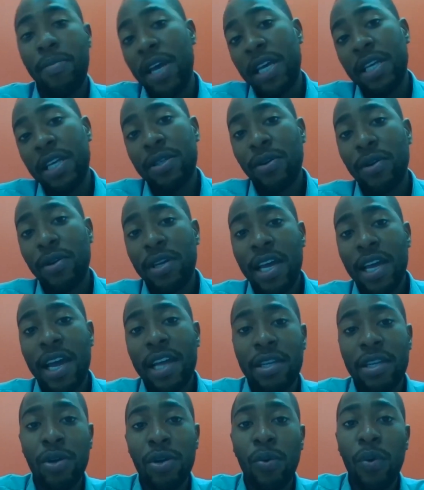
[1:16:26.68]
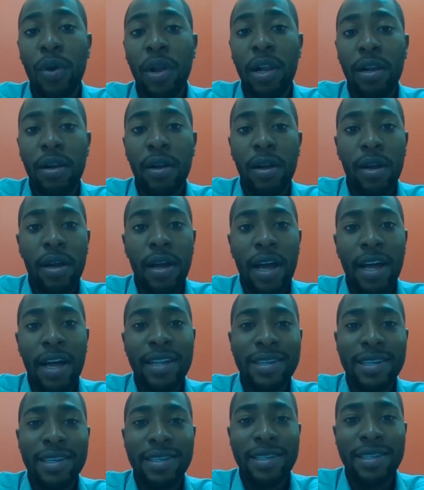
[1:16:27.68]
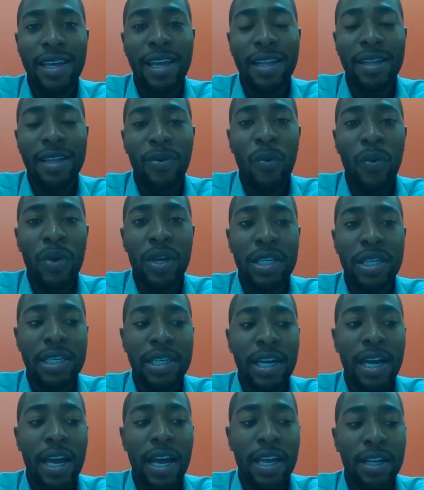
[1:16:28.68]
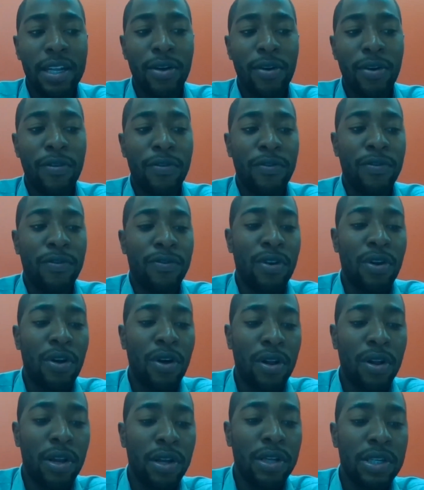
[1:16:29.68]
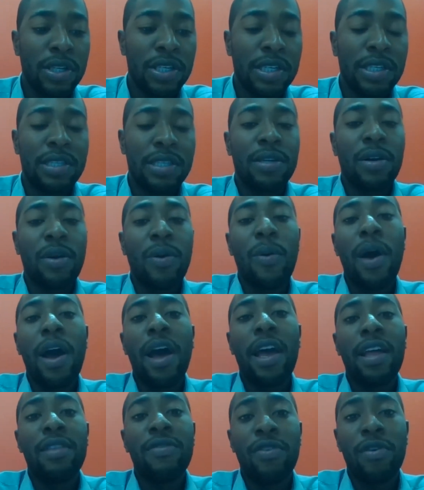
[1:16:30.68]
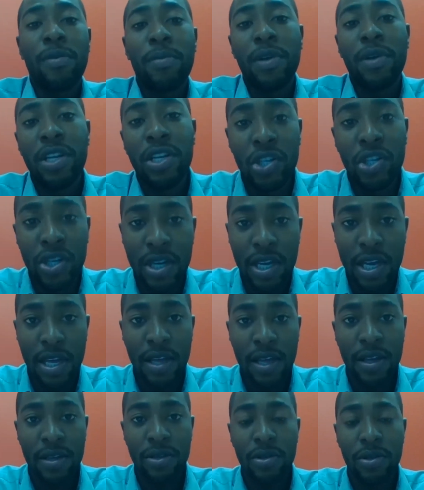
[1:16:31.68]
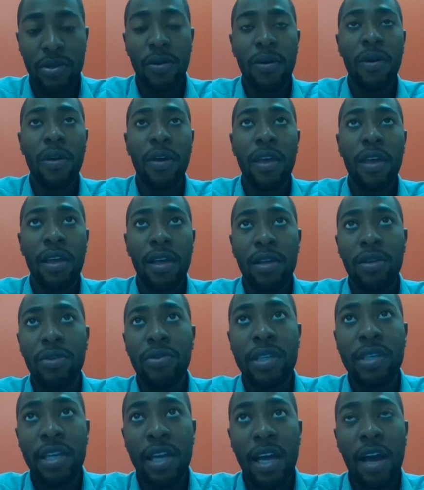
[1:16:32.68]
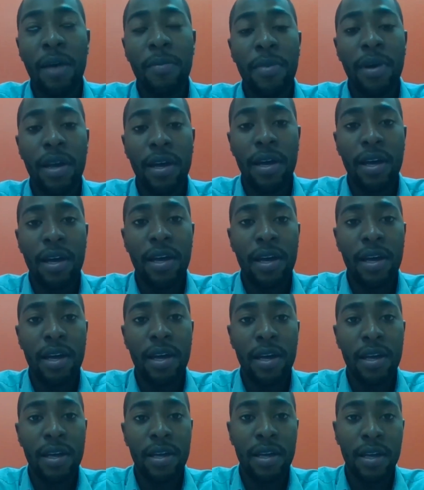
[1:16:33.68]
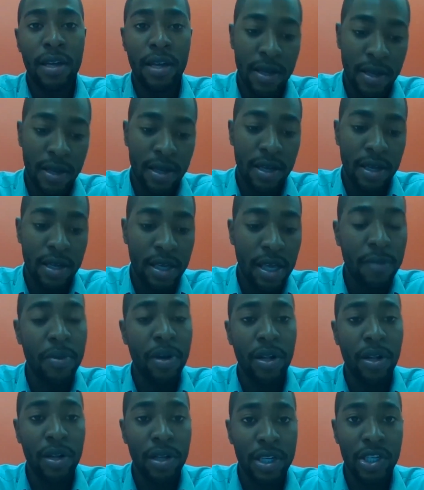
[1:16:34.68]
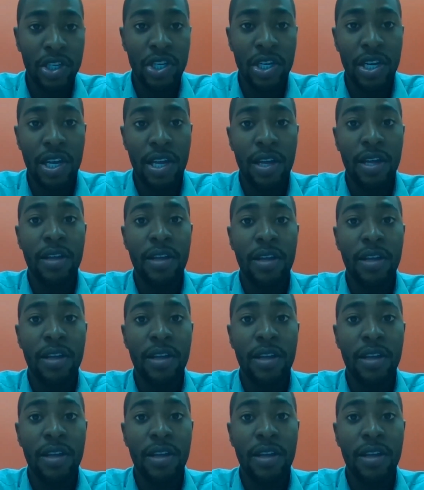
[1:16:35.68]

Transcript: and based on that you will understand which kind of knowledge it's required from an engineer. So you see, I'm a chemical engineer.